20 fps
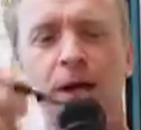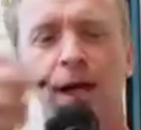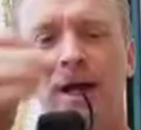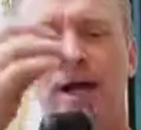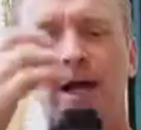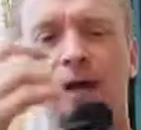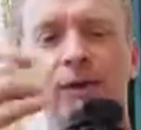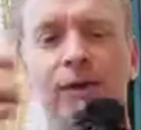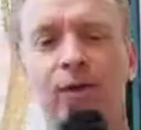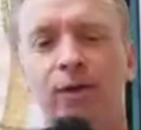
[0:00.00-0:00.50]

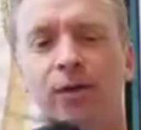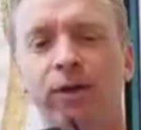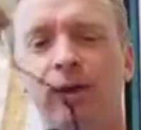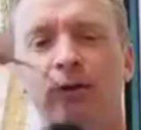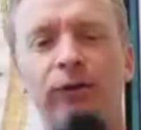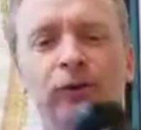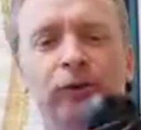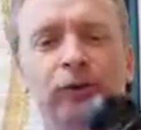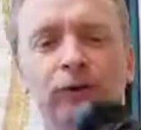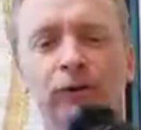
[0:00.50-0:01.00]
And
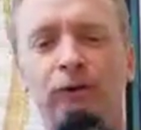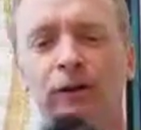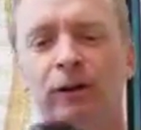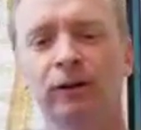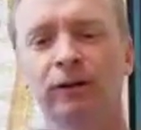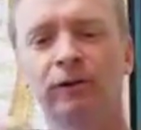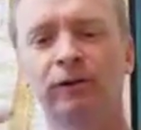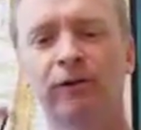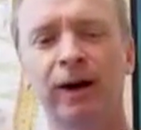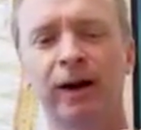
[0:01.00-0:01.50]
this
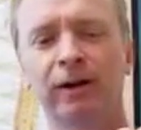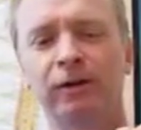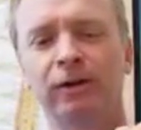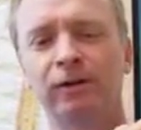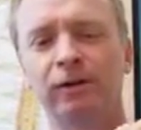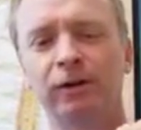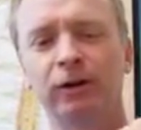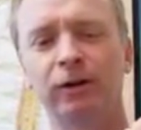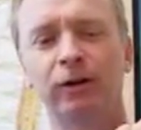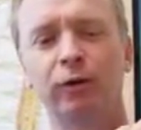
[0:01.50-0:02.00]
little
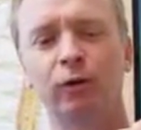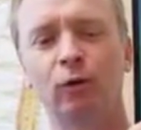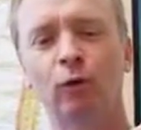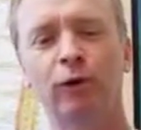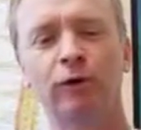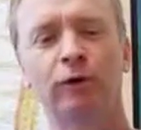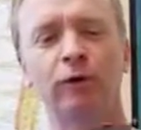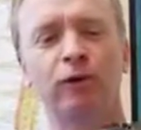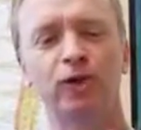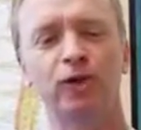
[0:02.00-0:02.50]
device is
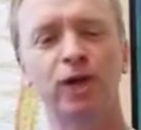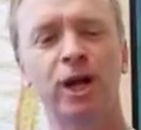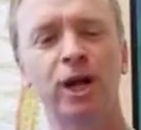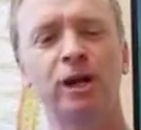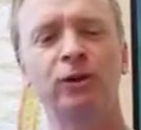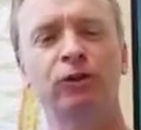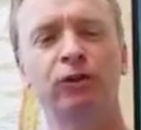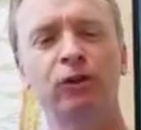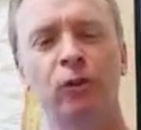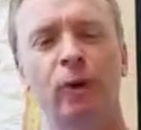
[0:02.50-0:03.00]
going to
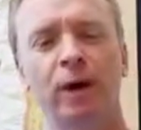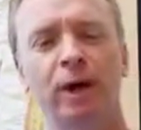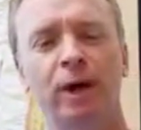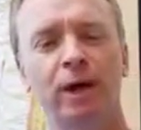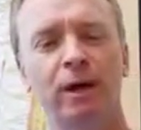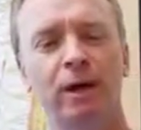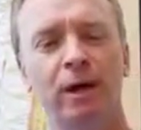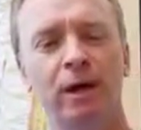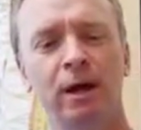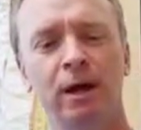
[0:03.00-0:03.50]
change the
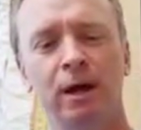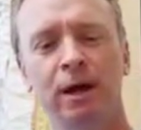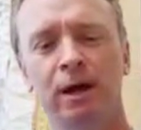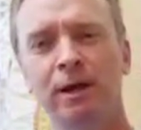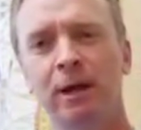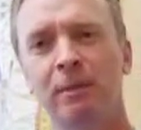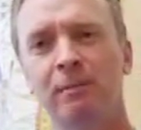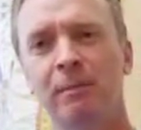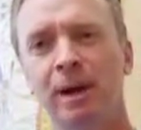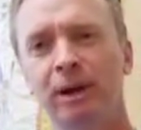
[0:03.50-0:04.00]
way
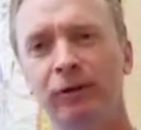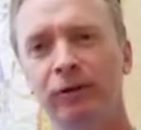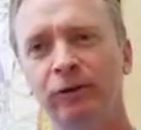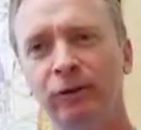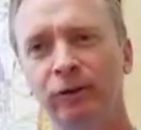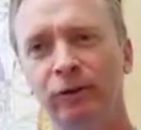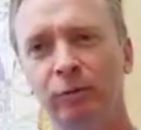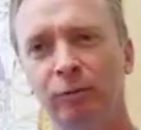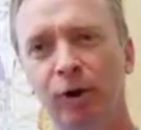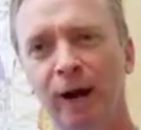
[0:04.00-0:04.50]
that
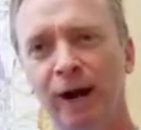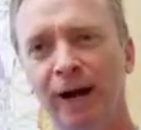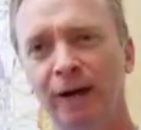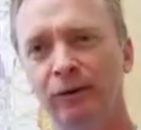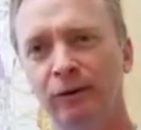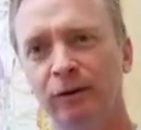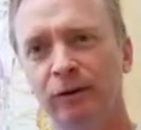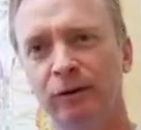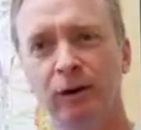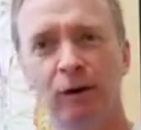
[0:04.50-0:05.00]
medicine is
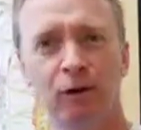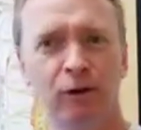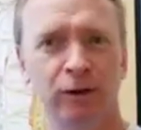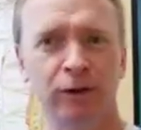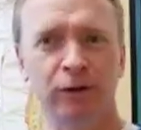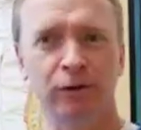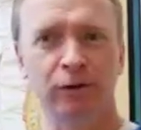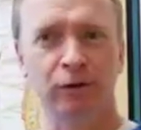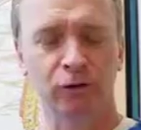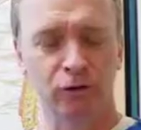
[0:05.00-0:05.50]
practiced. It
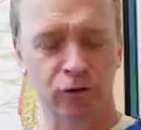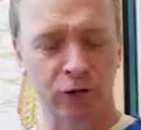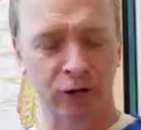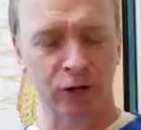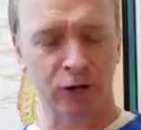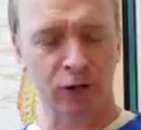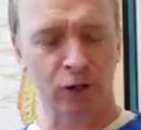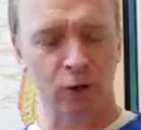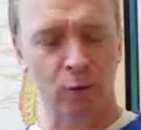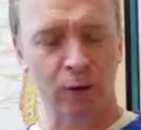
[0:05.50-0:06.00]
already is
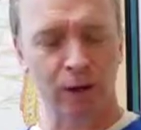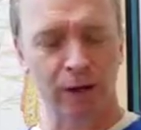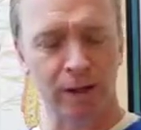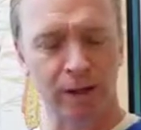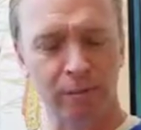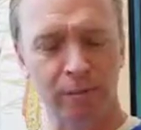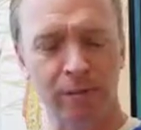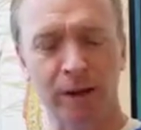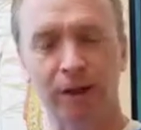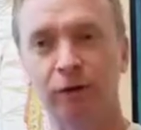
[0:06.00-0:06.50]
changing the way
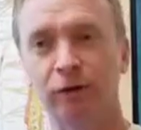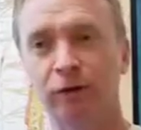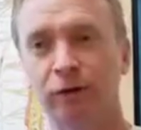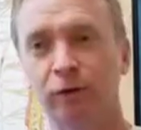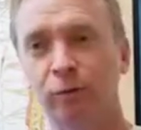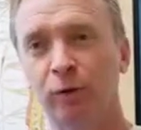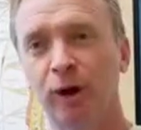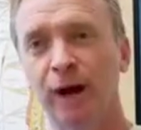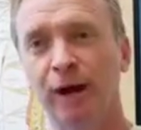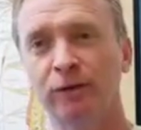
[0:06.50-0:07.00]
that medicine
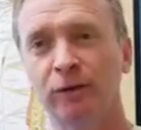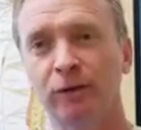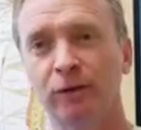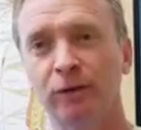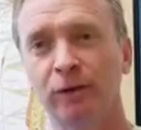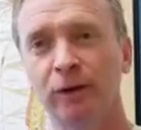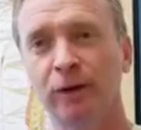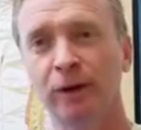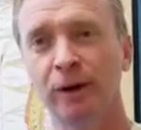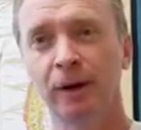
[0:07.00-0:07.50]
is
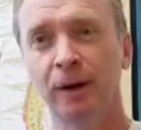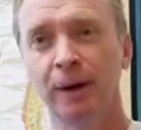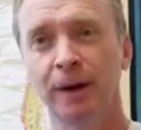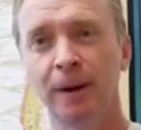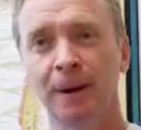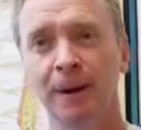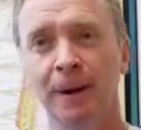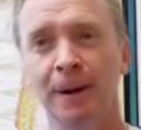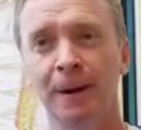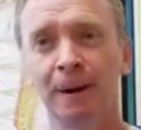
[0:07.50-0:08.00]
practiced.
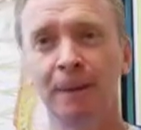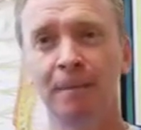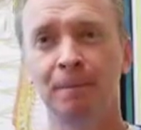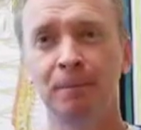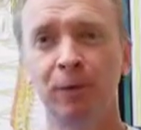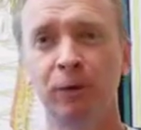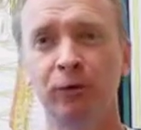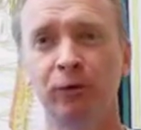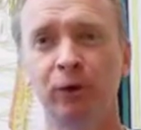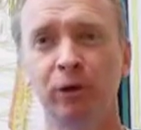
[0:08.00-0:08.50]

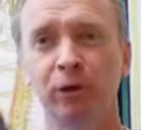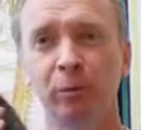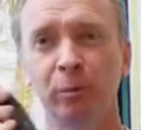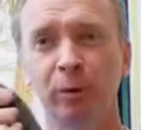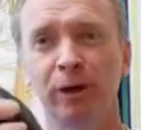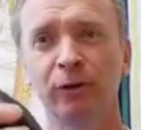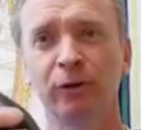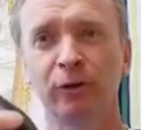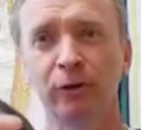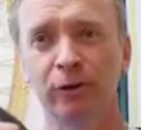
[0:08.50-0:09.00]
This is going to
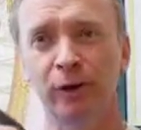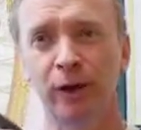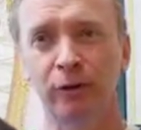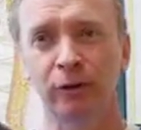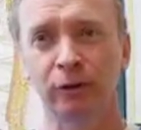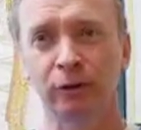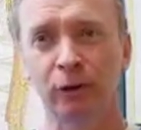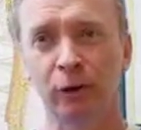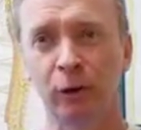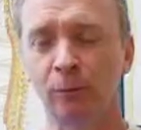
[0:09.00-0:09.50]
replace the
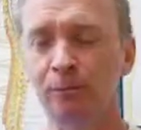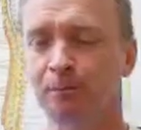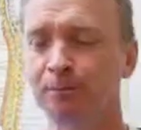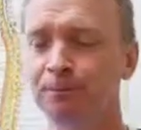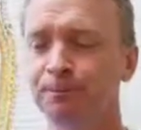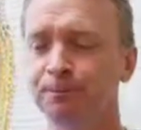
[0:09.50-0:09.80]
stethoscope.